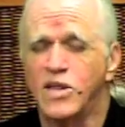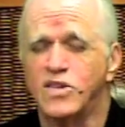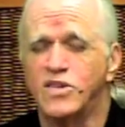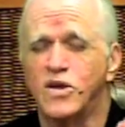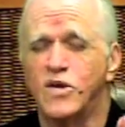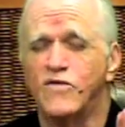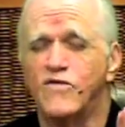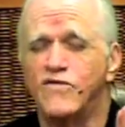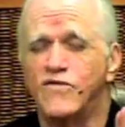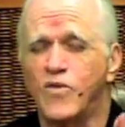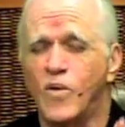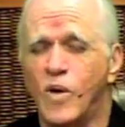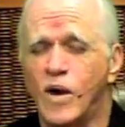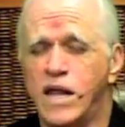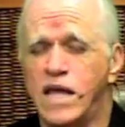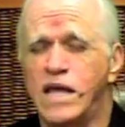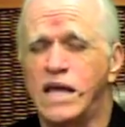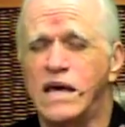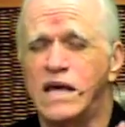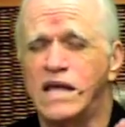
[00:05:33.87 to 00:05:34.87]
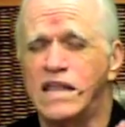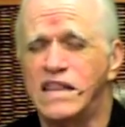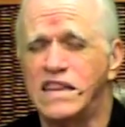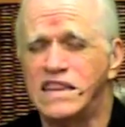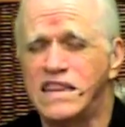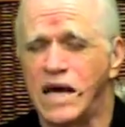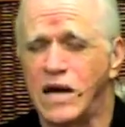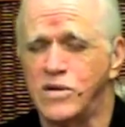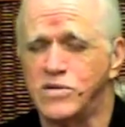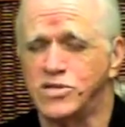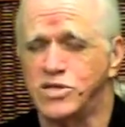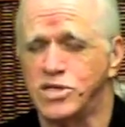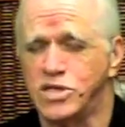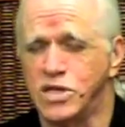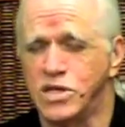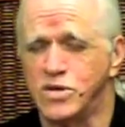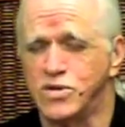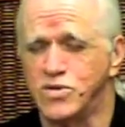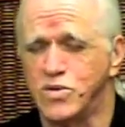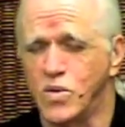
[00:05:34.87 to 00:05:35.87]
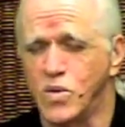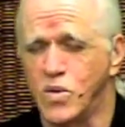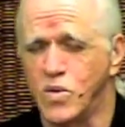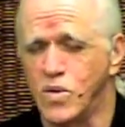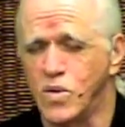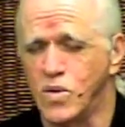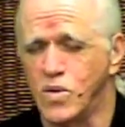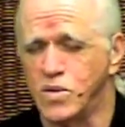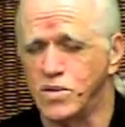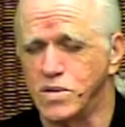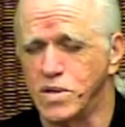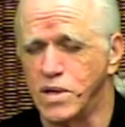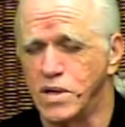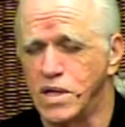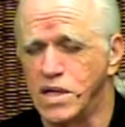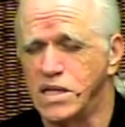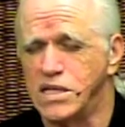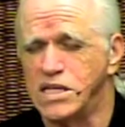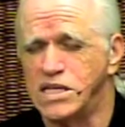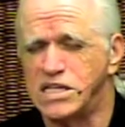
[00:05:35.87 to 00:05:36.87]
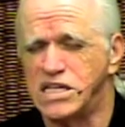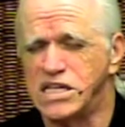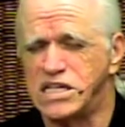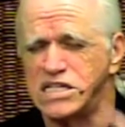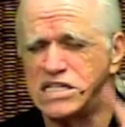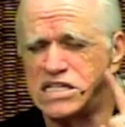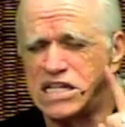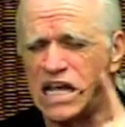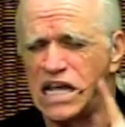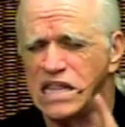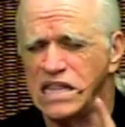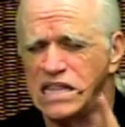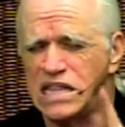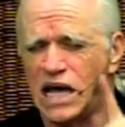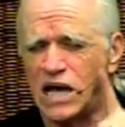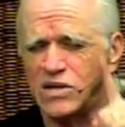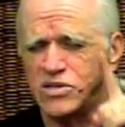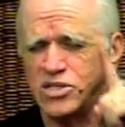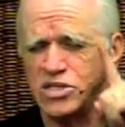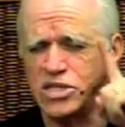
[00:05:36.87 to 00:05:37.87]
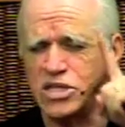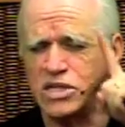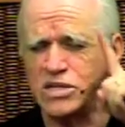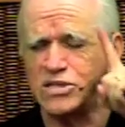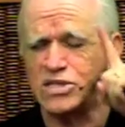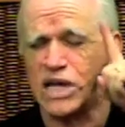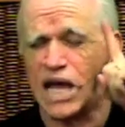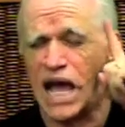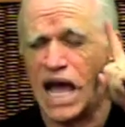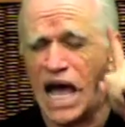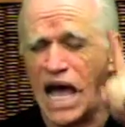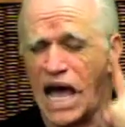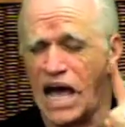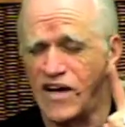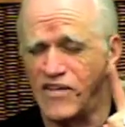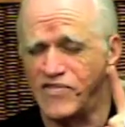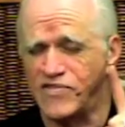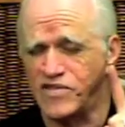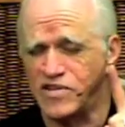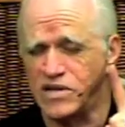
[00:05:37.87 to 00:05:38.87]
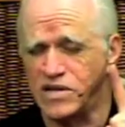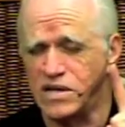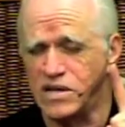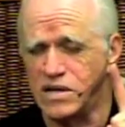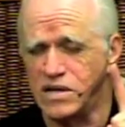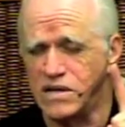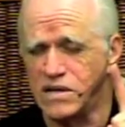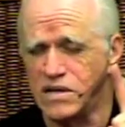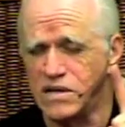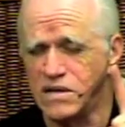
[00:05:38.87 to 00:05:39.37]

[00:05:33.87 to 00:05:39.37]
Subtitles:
They're 40,000 years old. This is 10,000 years after.